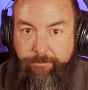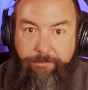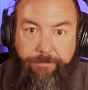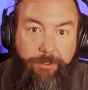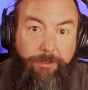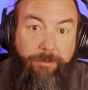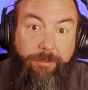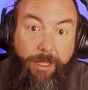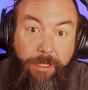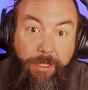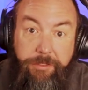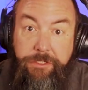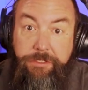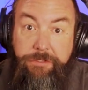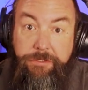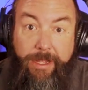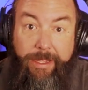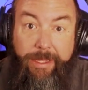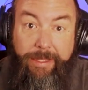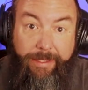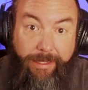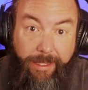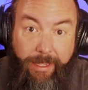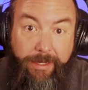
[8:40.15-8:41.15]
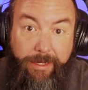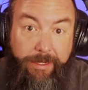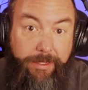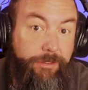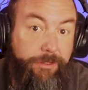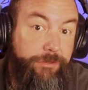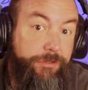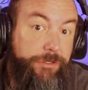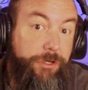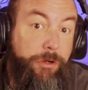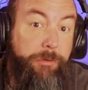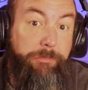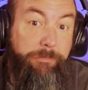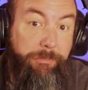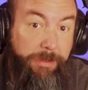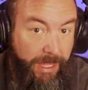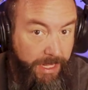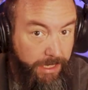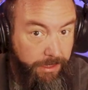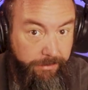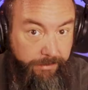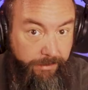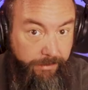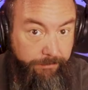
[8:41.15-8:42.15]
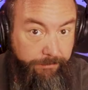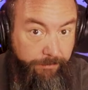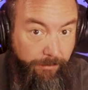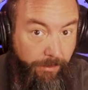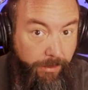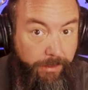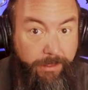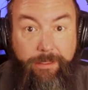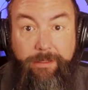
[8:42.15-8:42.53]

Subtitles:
You're allowed to try again, and there's no penalty for it.